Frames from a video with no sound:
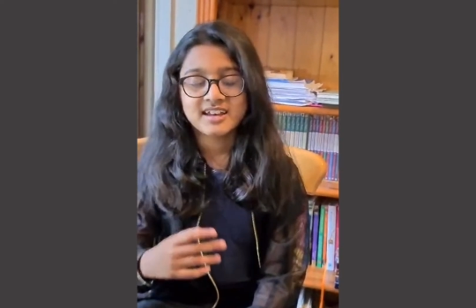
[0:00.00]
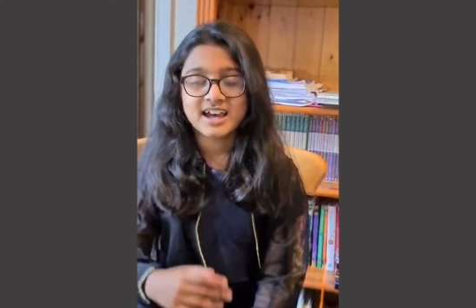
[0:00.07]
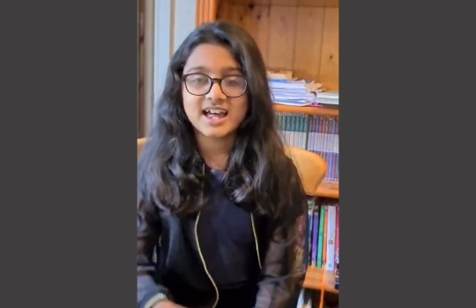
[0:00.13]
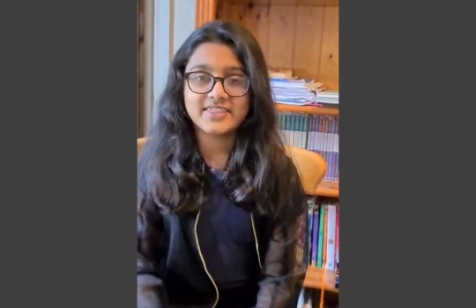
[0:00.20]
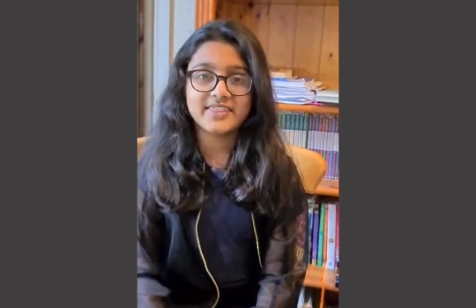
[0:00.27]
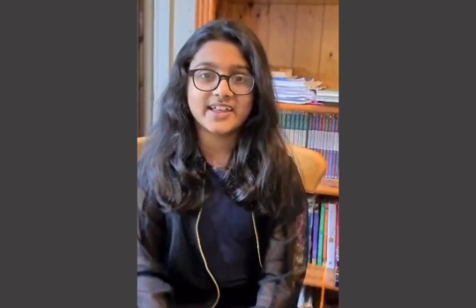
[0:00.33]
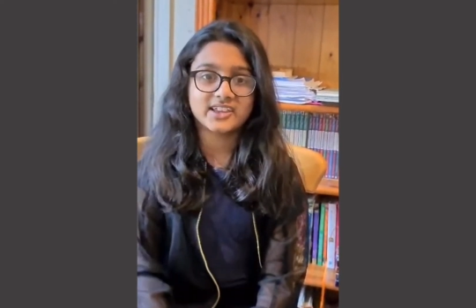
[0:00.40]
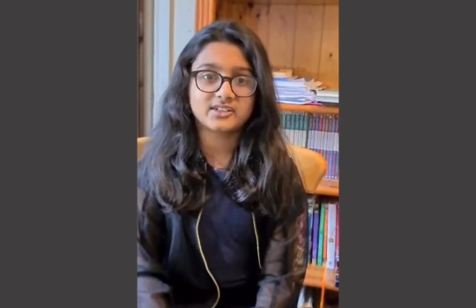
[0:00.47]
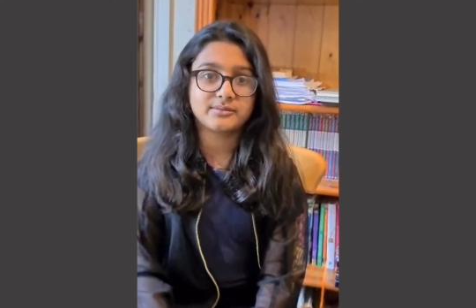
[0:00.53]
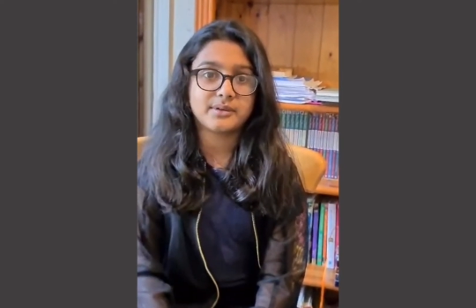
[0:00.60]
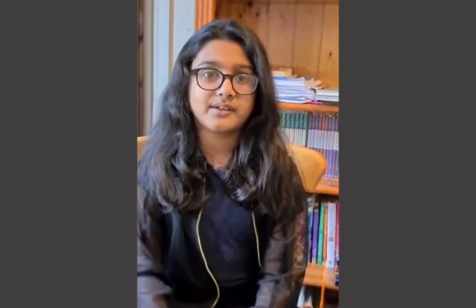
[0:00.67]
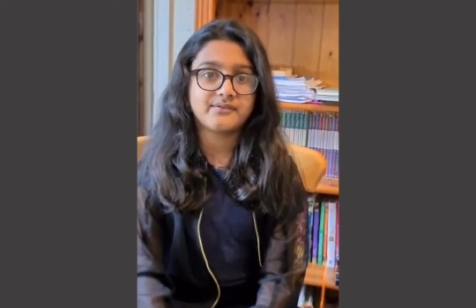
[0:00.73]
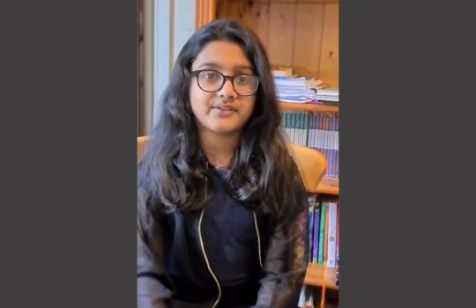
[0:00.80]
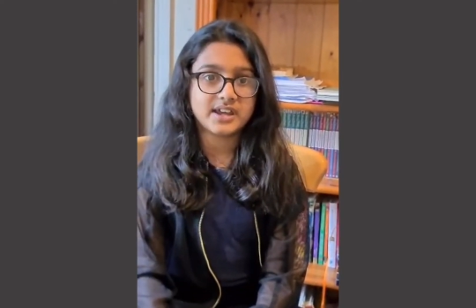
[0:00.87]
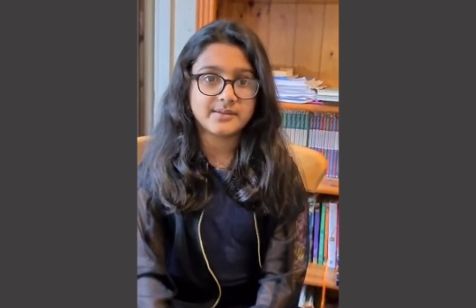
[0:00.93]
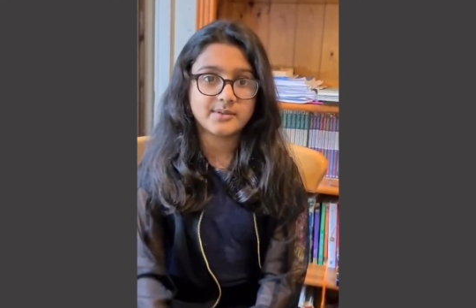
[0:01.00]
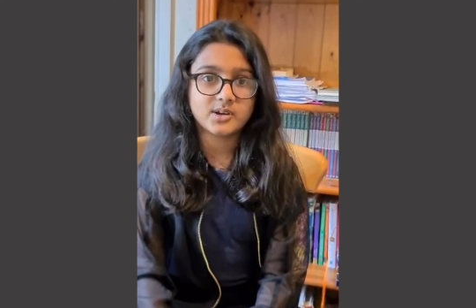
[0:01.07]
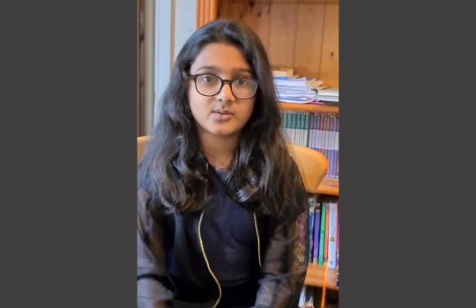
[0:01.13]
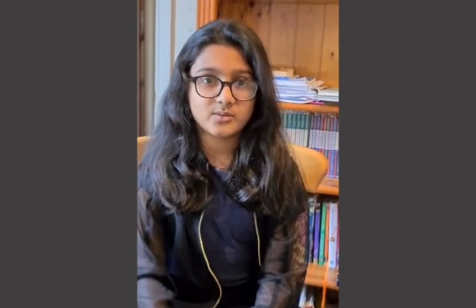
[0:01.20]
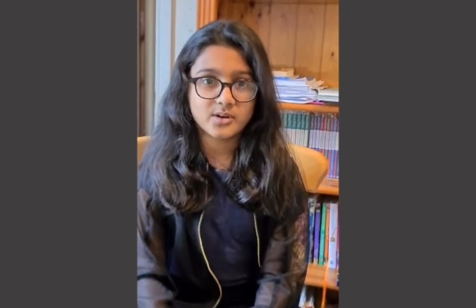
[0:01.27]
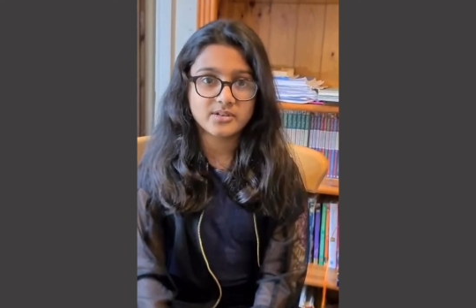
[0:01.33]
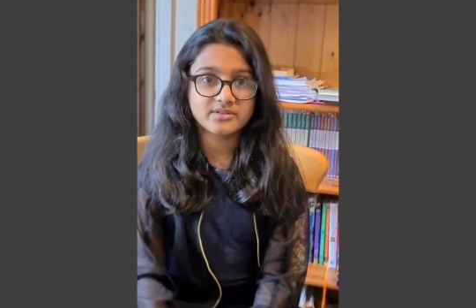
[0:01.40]
And that's one of my
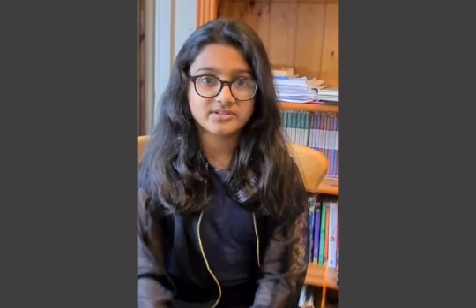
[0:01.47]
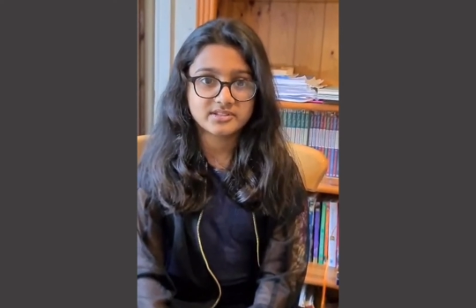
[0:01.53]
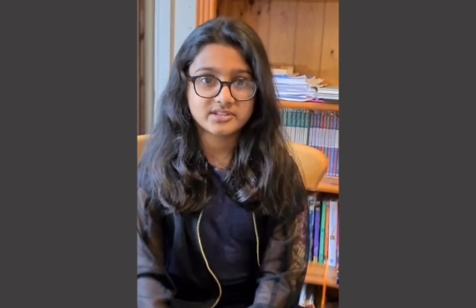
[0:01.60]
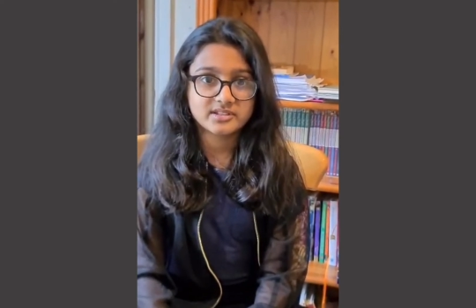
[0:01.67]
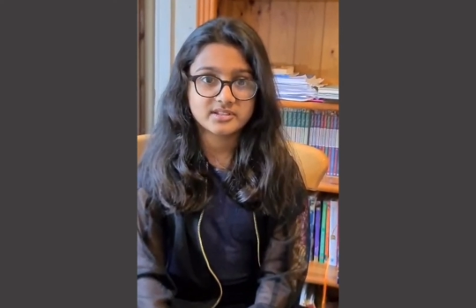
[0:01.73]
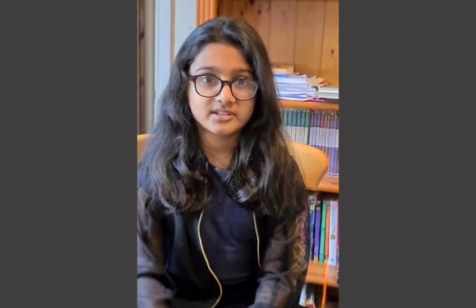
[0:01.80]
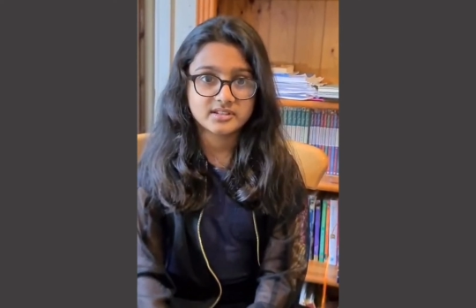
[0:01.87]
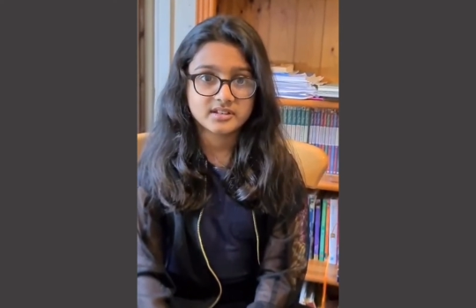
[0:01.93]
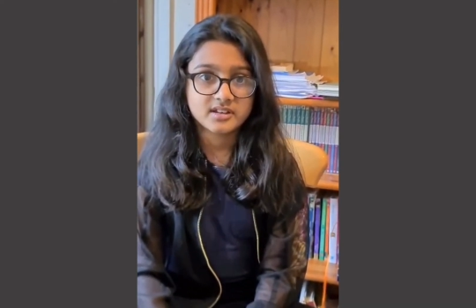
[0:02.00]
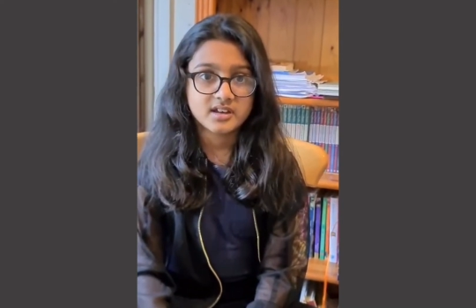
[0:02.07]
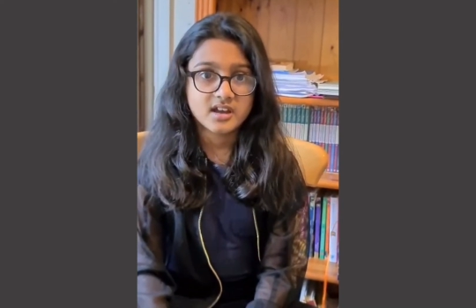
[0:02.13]
favourite quotes.